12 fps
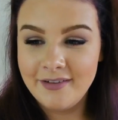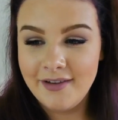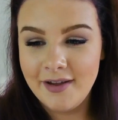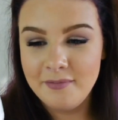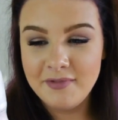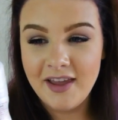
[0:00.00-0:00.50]

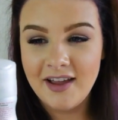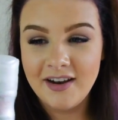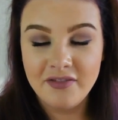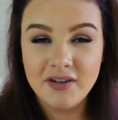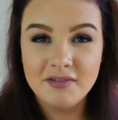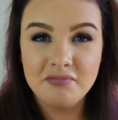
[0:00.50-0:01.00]
um, yeah, I
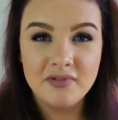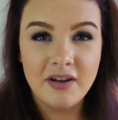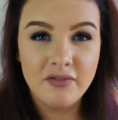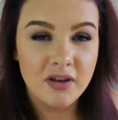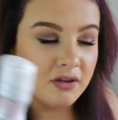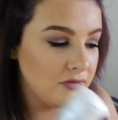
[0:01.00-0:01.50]
never,
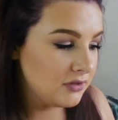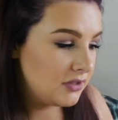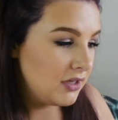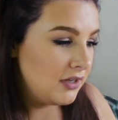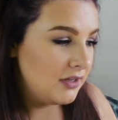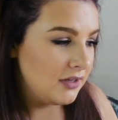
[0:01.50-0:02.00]
never
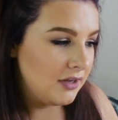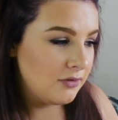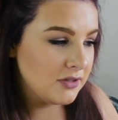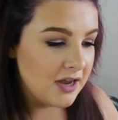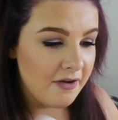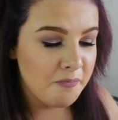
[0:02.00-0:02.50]
use, I
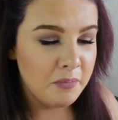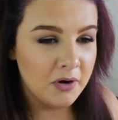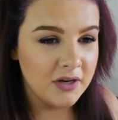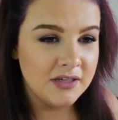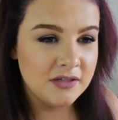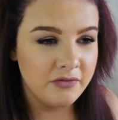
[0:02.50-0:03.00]
always have
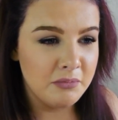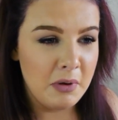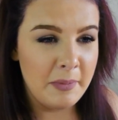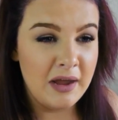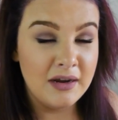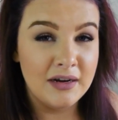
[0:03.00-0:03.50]
body stuff in
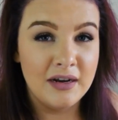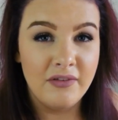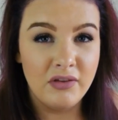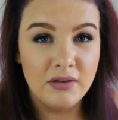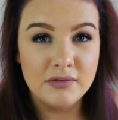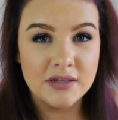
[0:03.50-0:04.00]
my bag and I
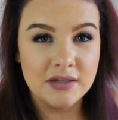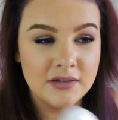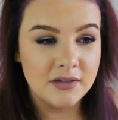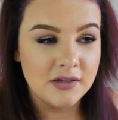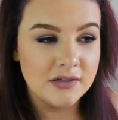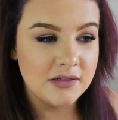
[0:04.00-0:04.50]
never use it
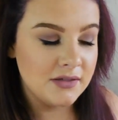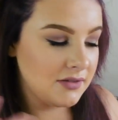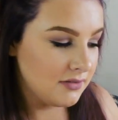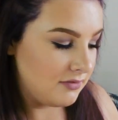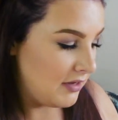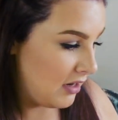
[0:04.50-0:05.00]

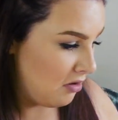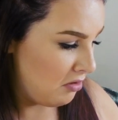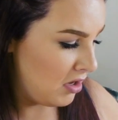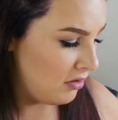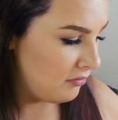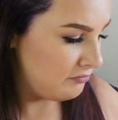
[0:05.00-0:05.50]
because I
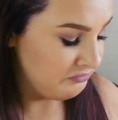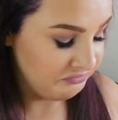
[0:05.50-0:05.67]
don't know.